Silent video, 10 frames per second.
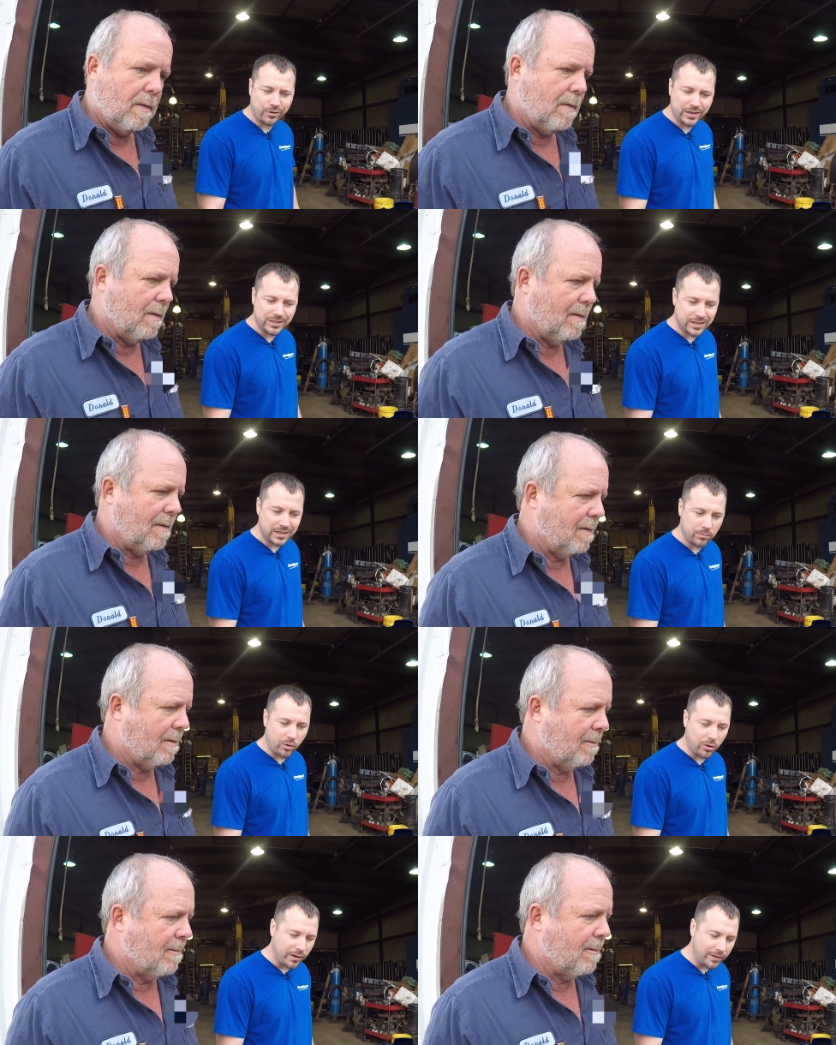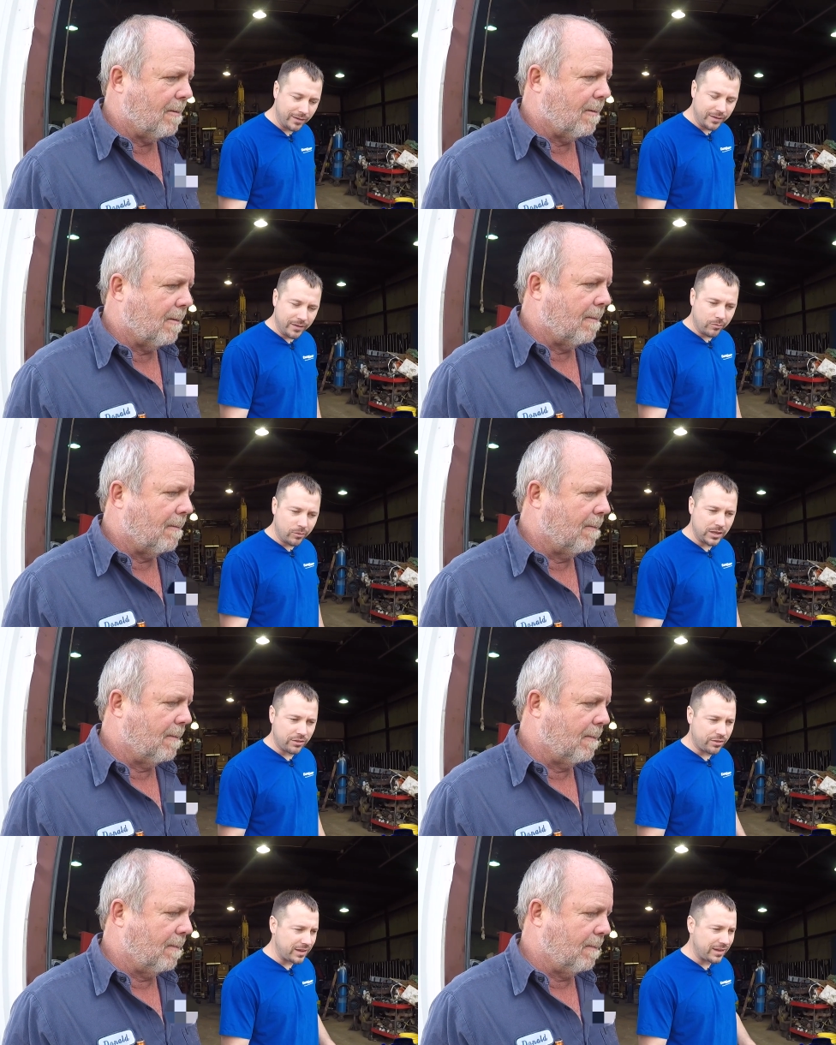Speaker 1: grease anymore. What do
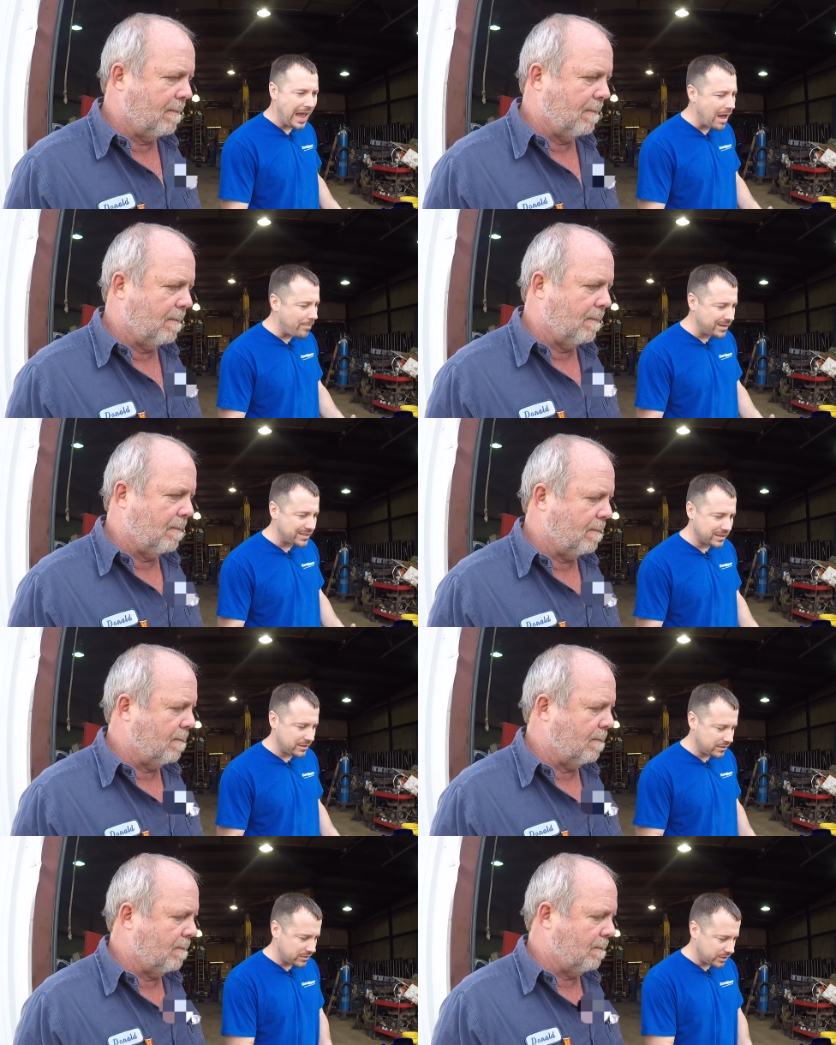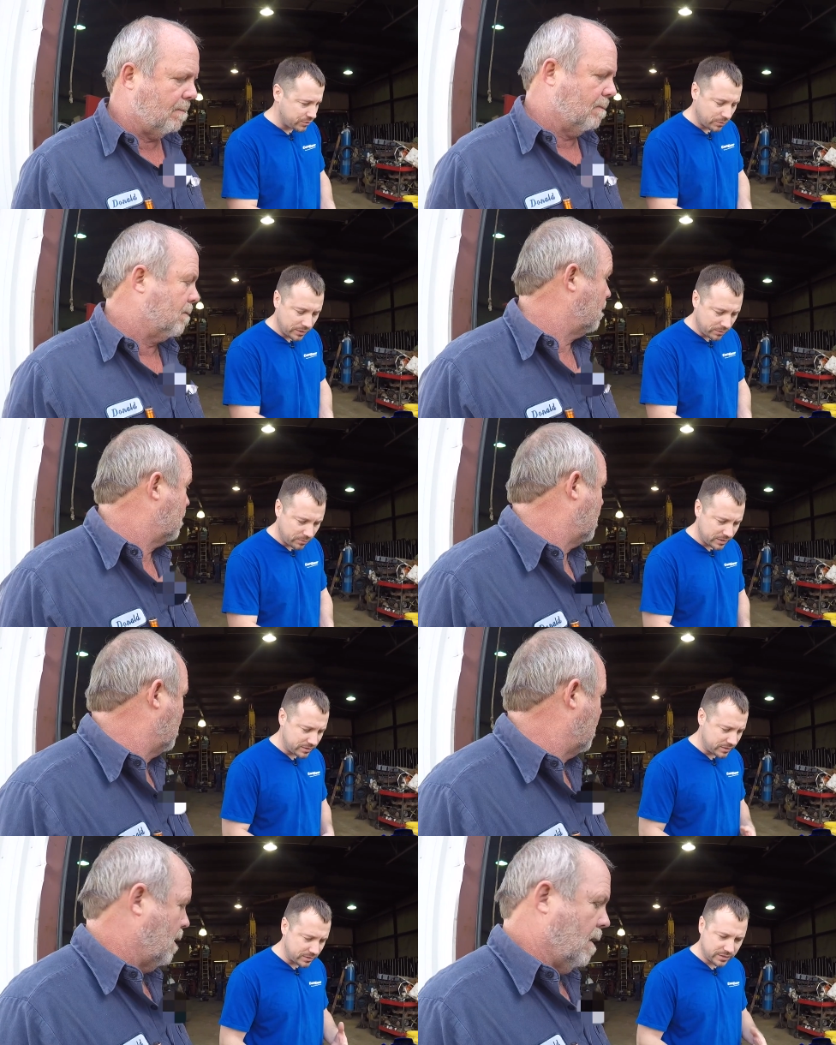you think happened to this one, or what
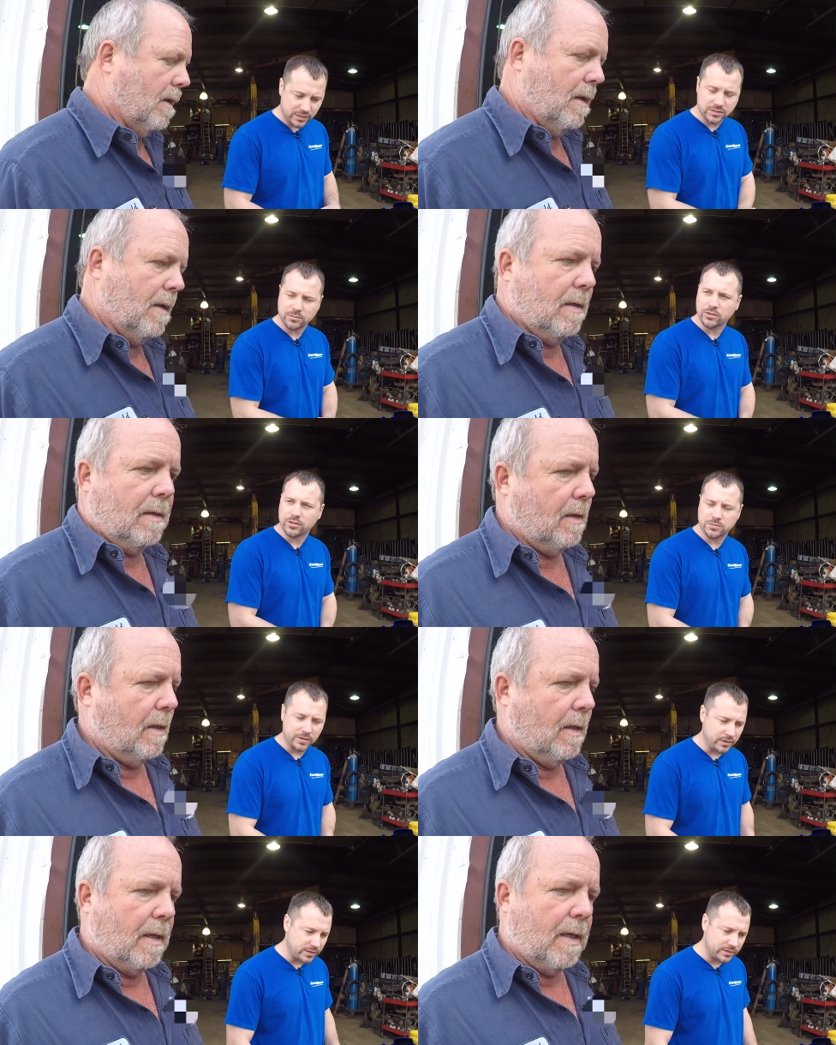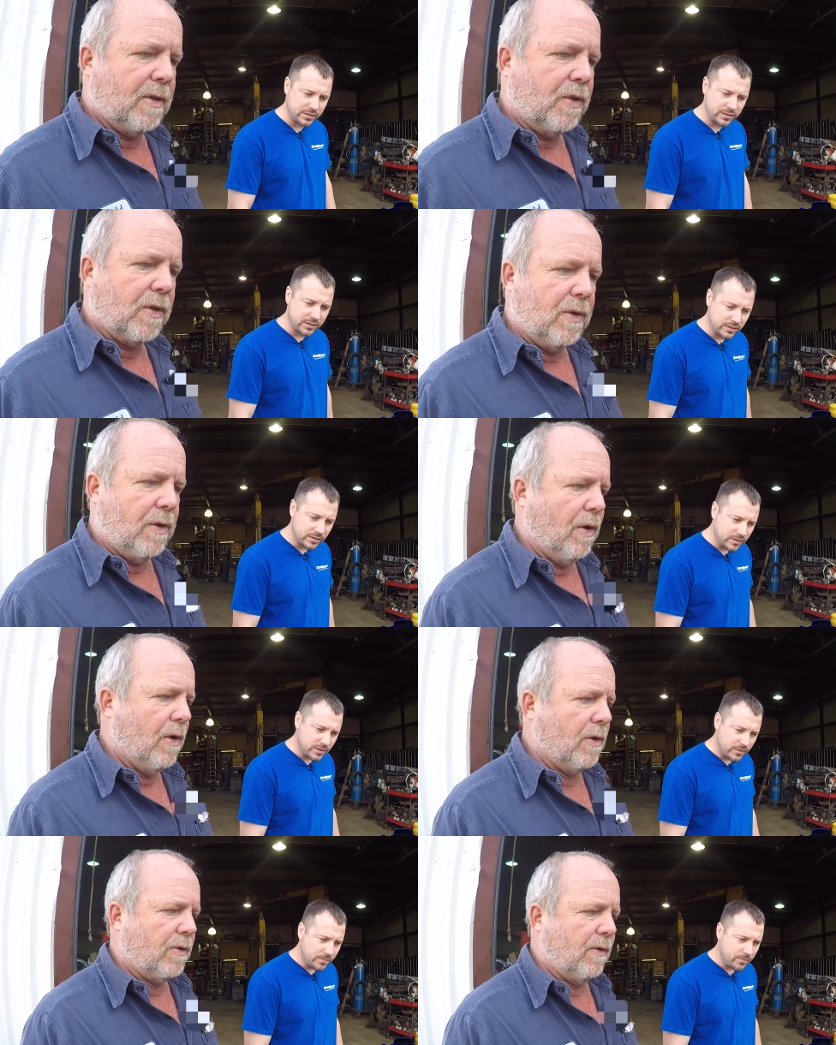did the customer experience?
Speaker 2: It's just the
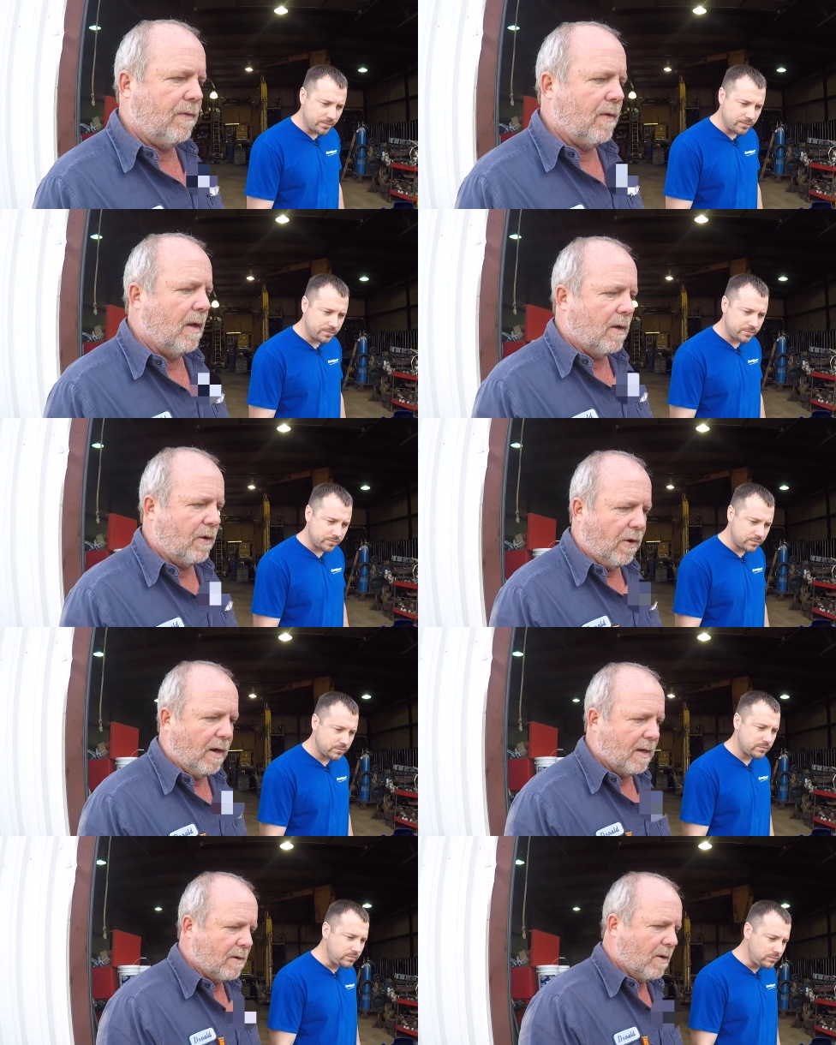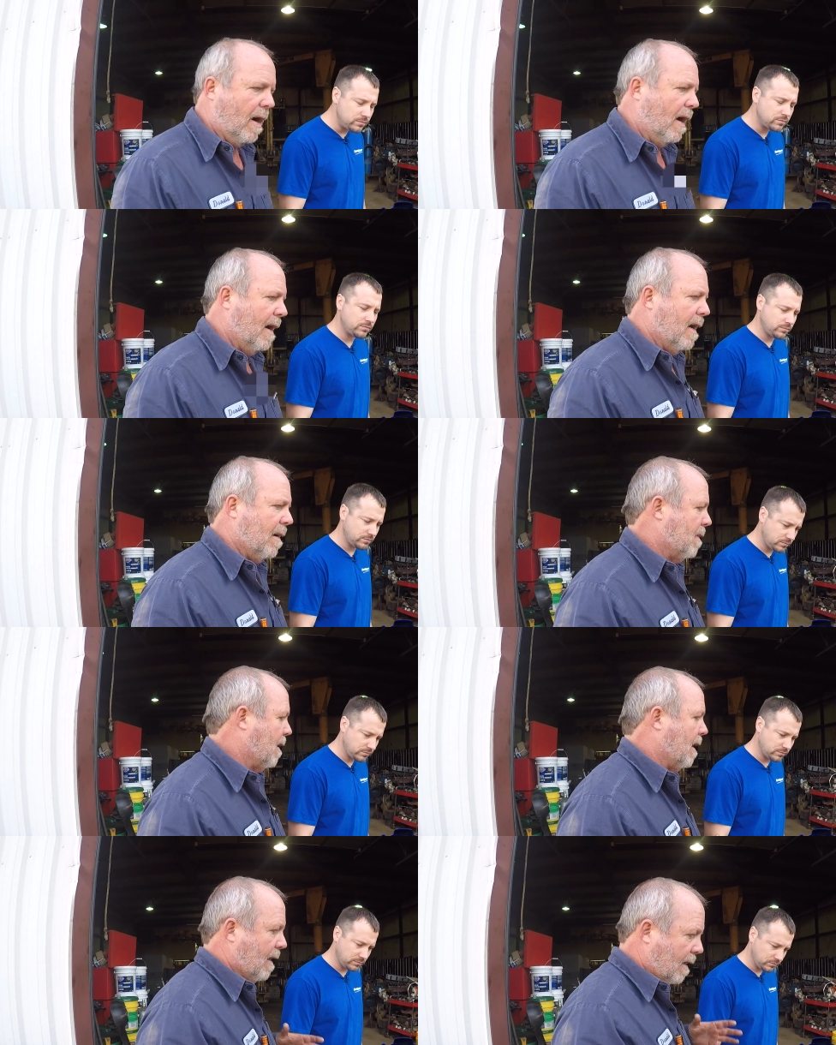years of grit and
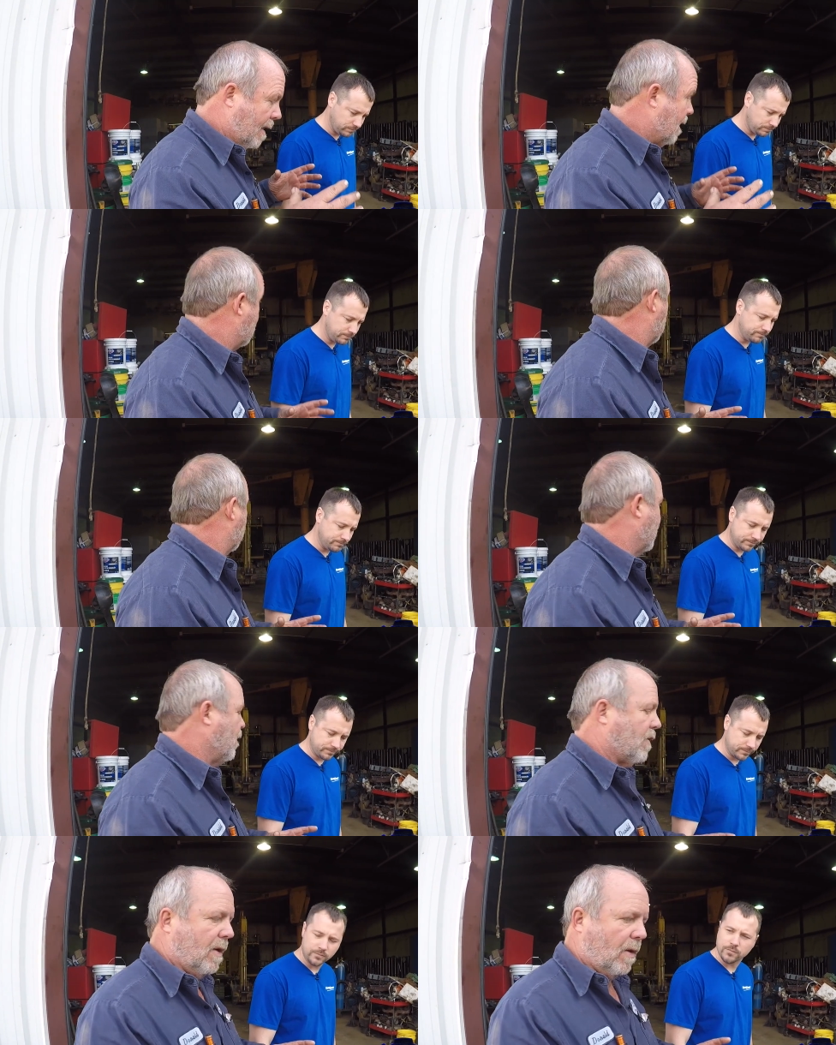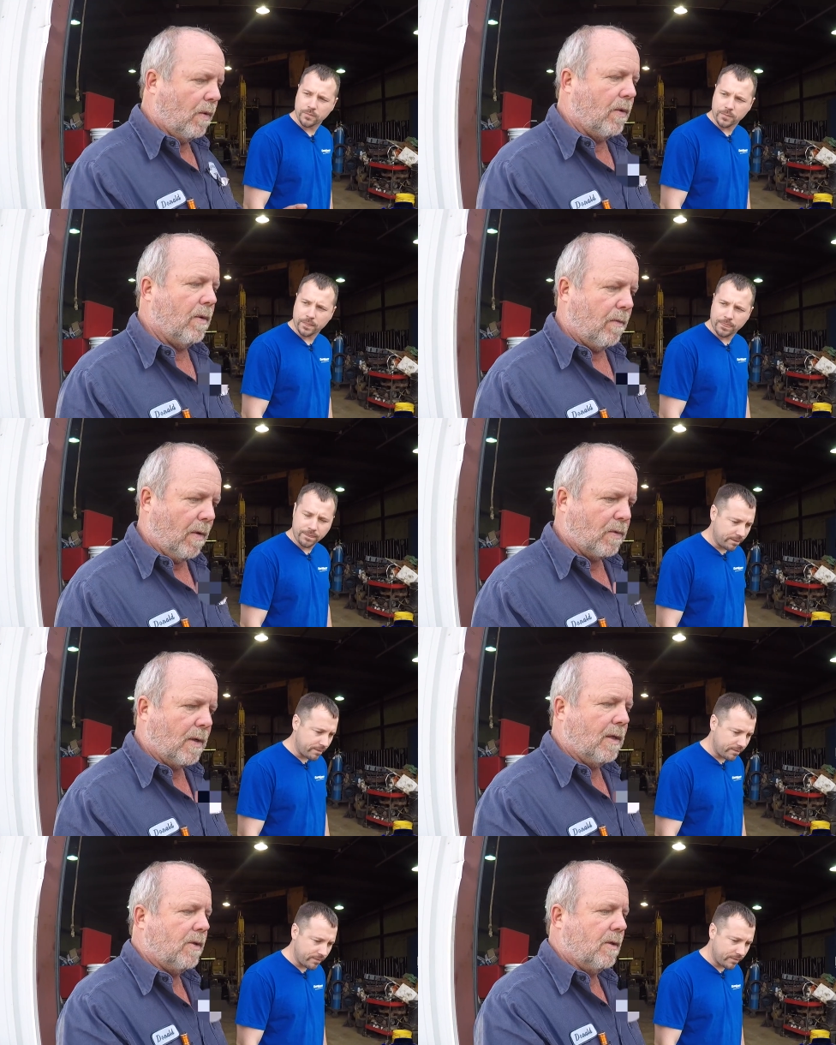grime, getting down through the center where the
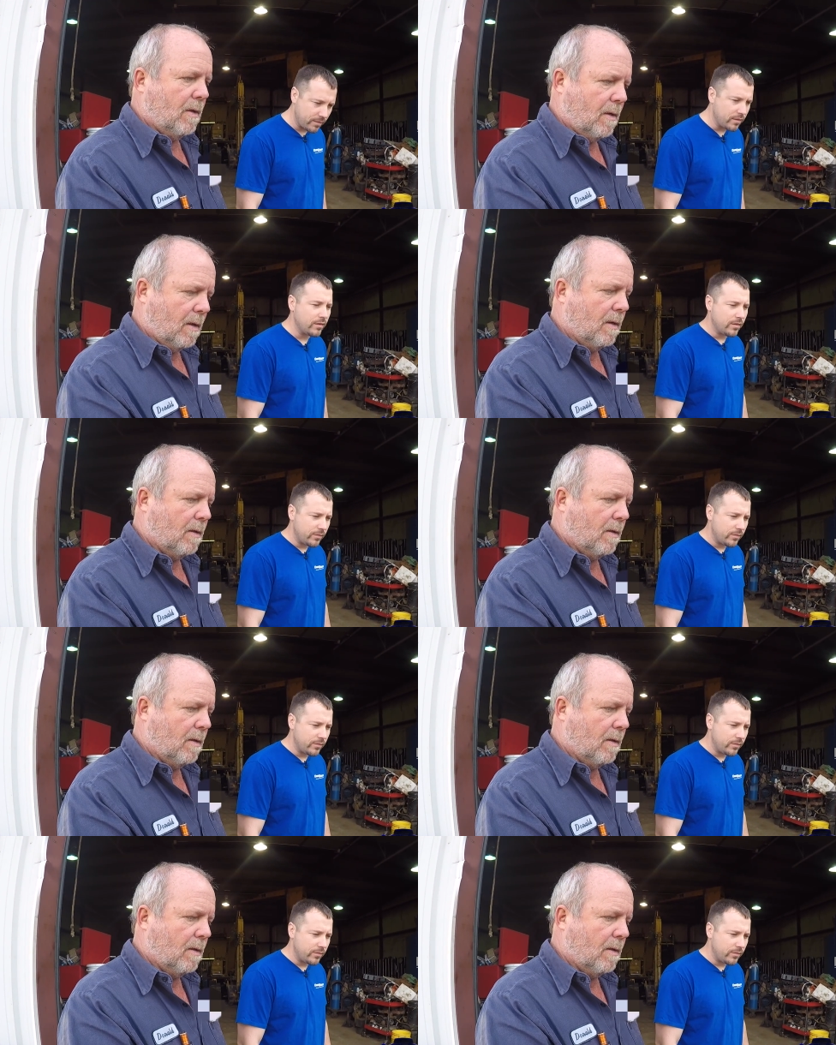rotation